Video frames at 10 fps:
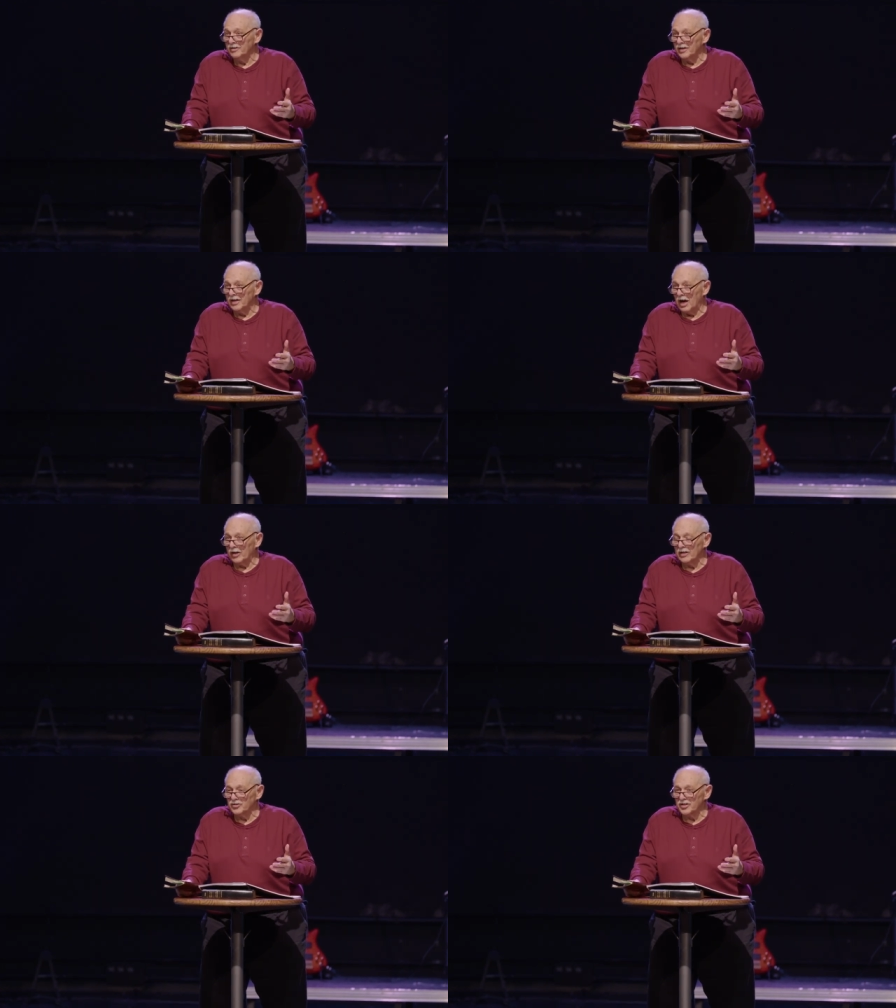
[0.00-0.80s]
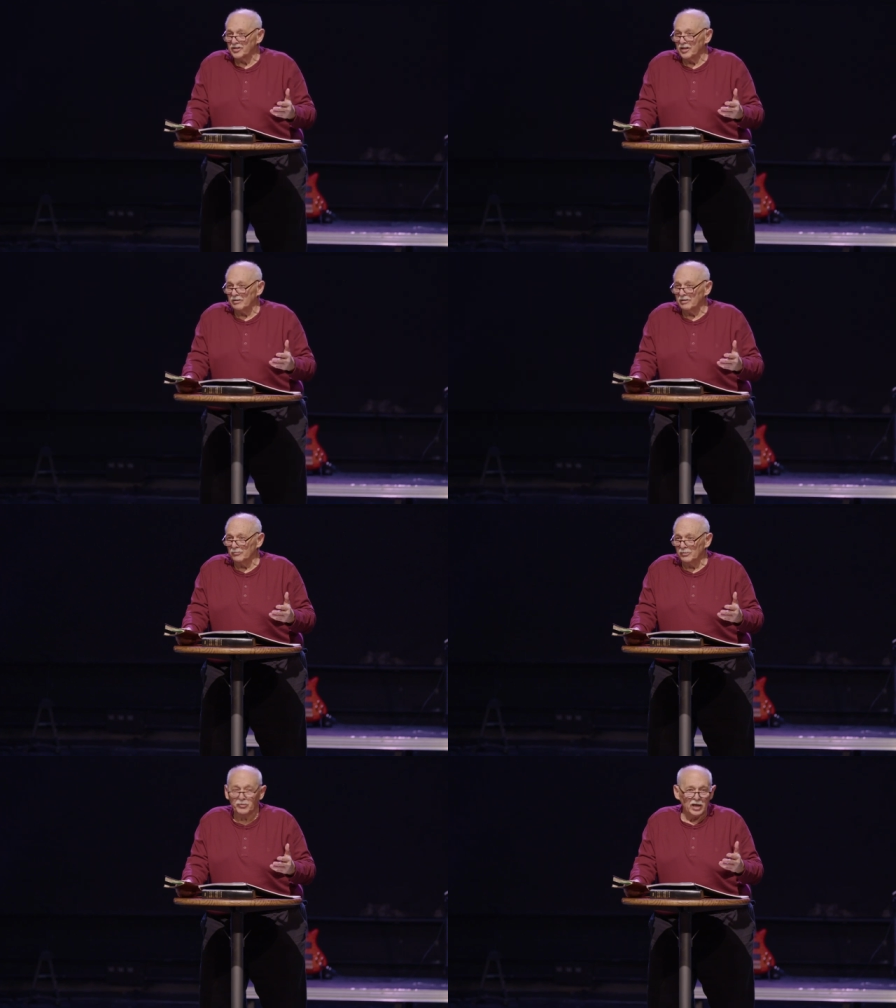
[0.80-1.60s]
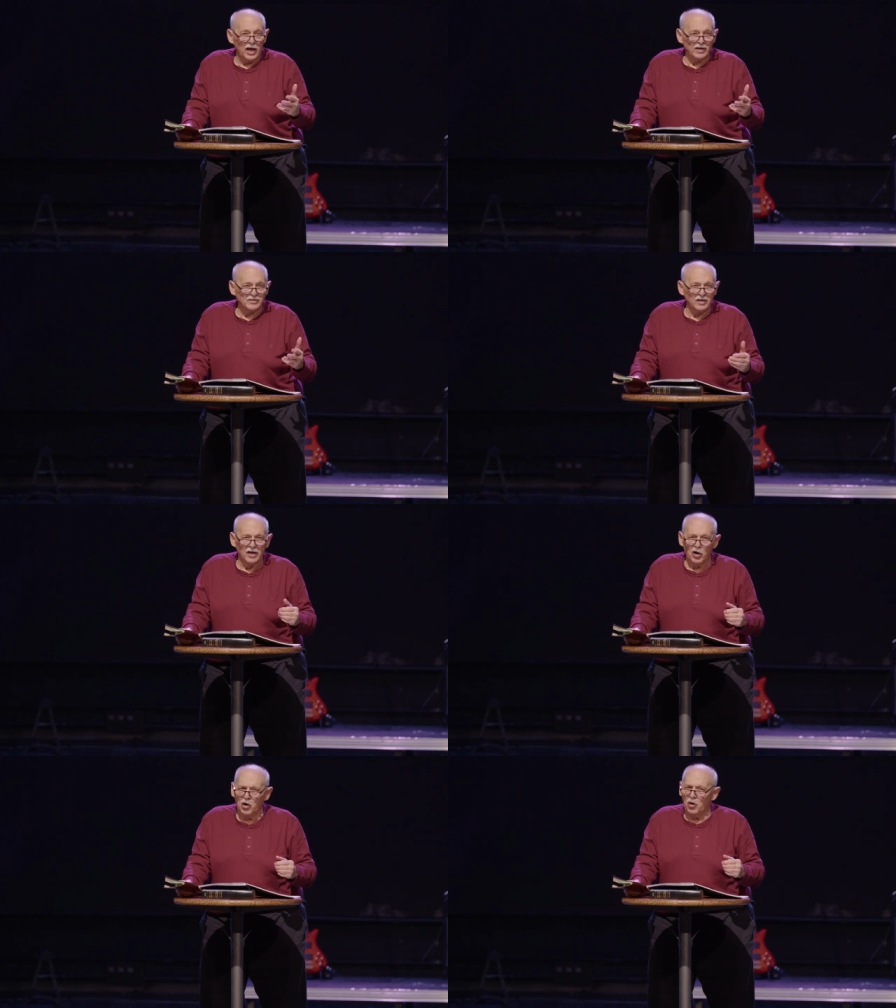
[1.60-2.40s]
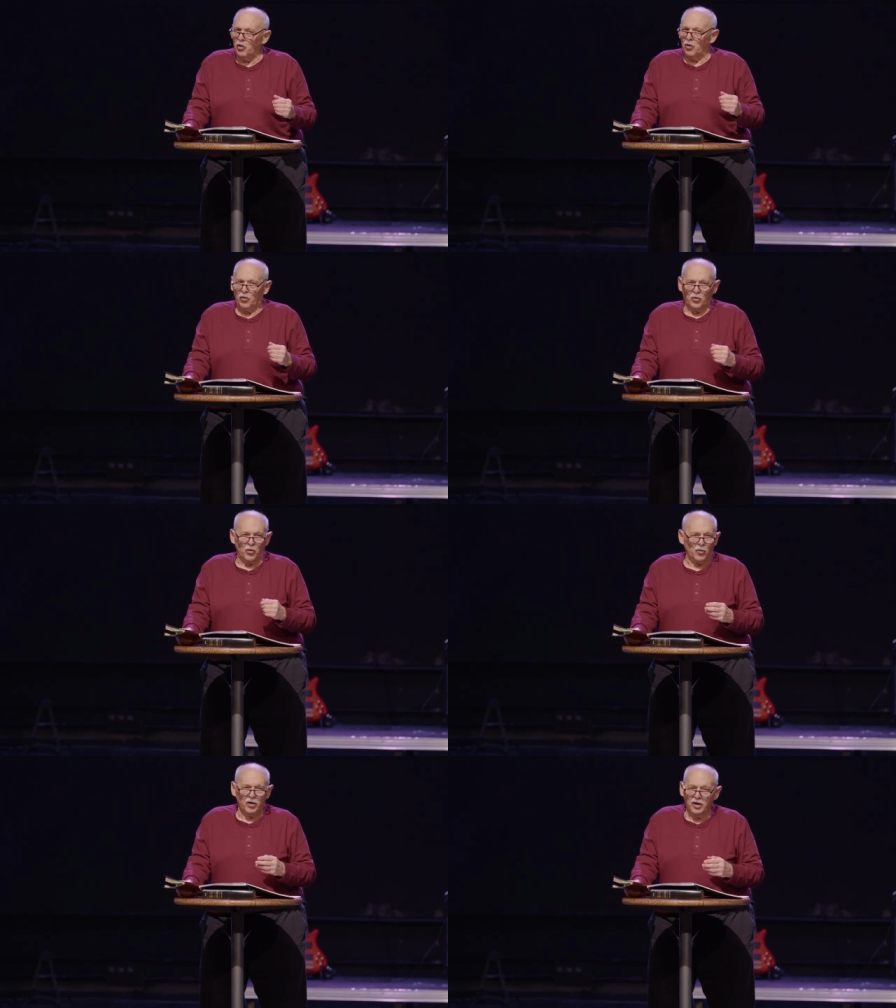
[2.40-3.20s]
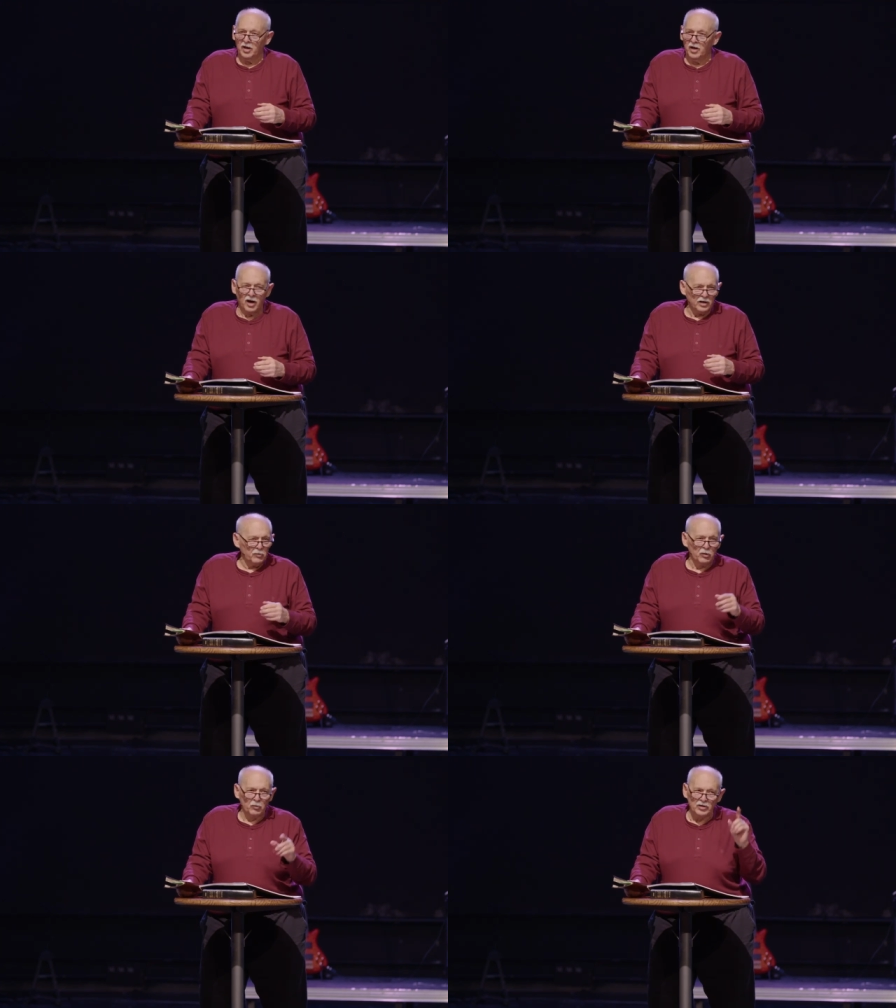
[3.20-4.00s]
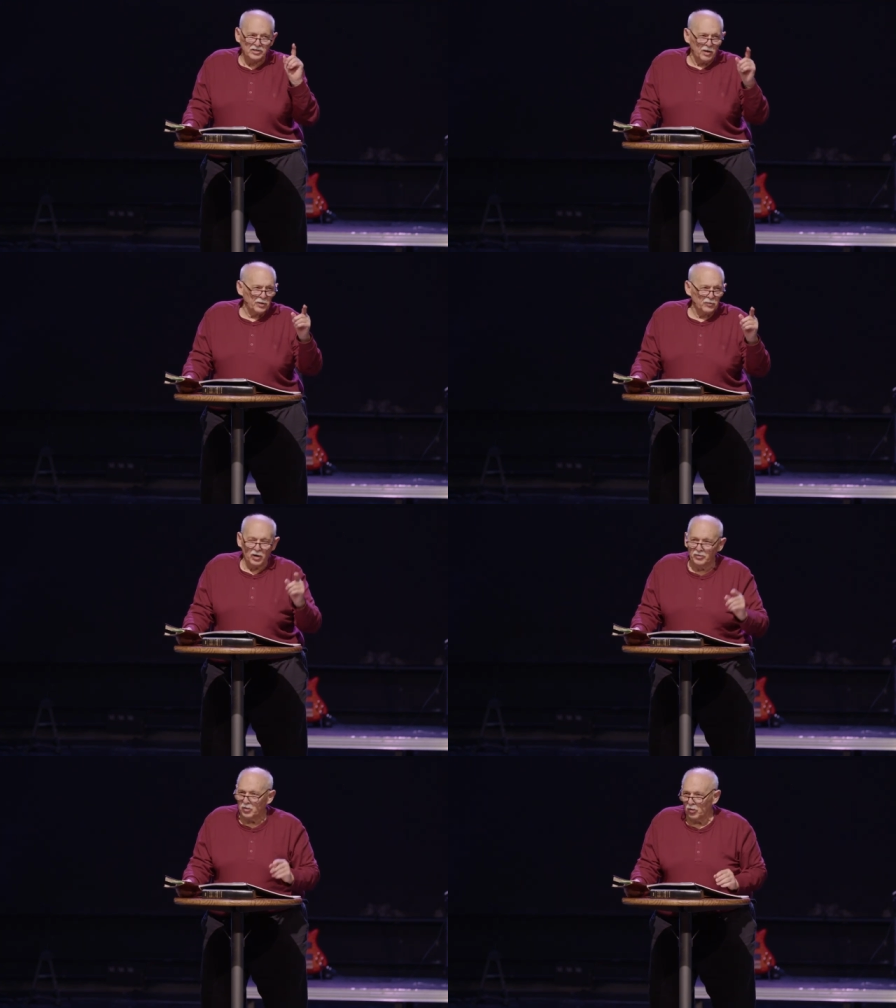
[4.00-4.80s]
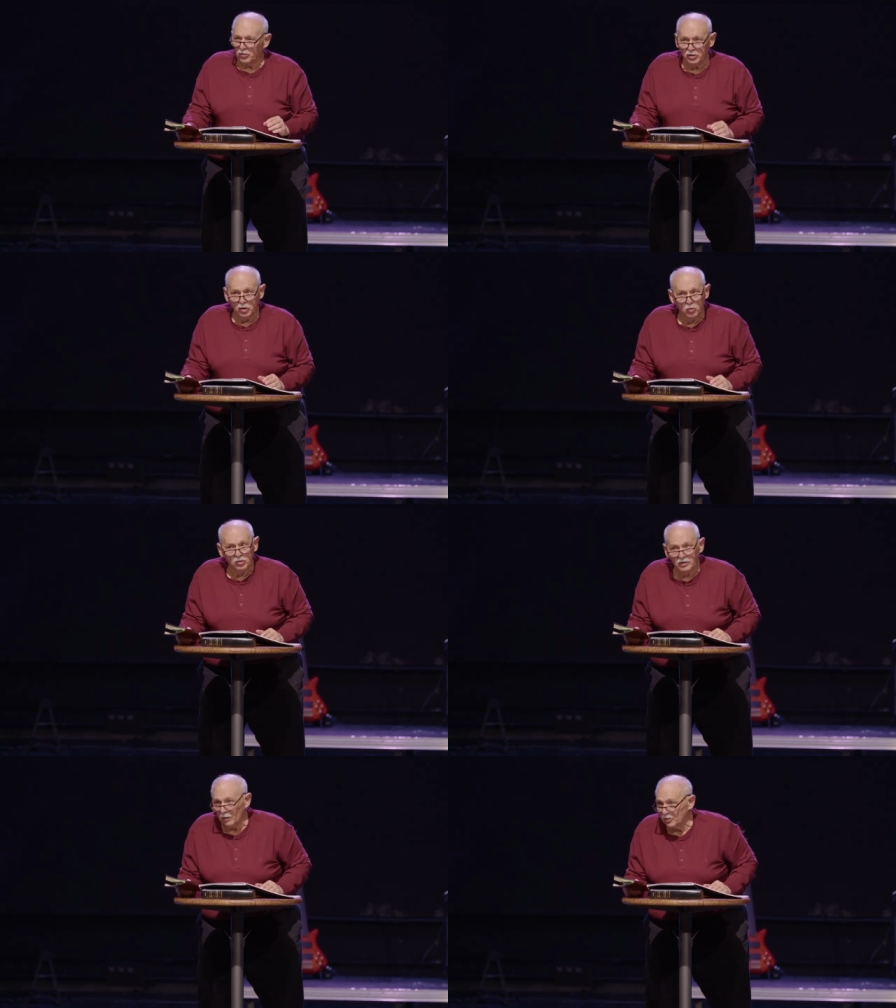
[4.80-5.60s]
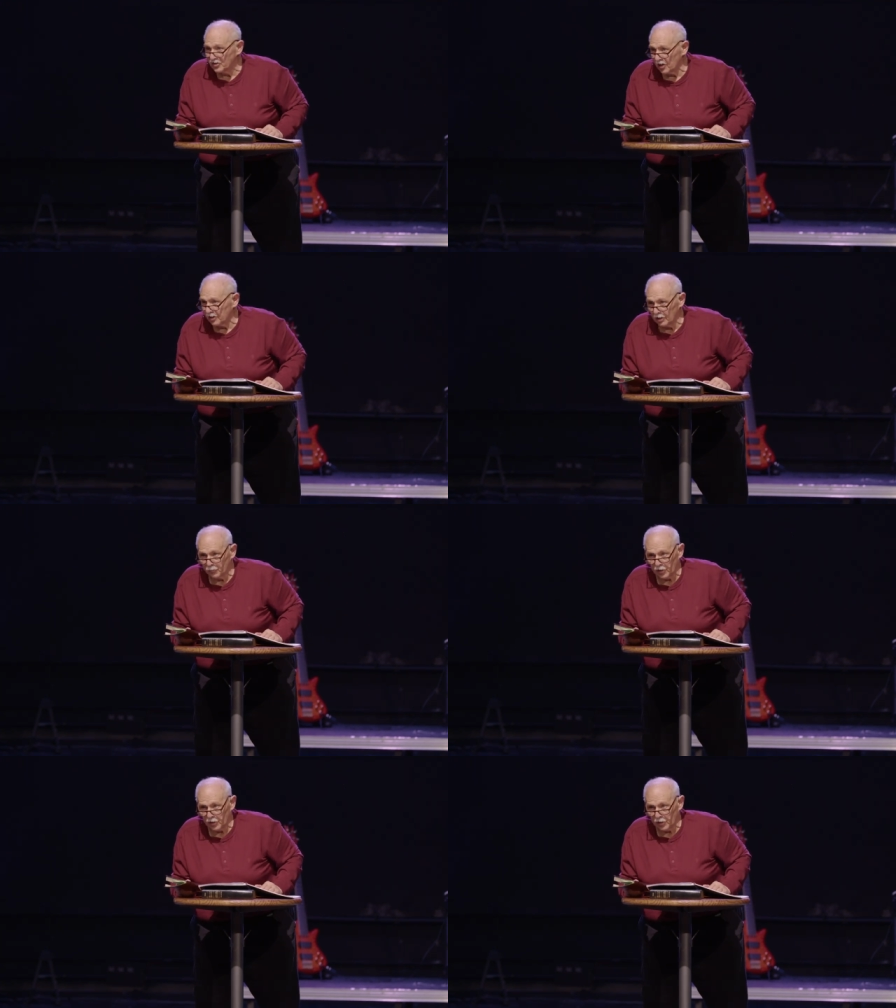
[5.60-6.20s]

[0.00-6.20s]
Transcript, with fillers: And now I can just sit and relax? Oh, honey, with what's coming around the corner, you will not be sitting and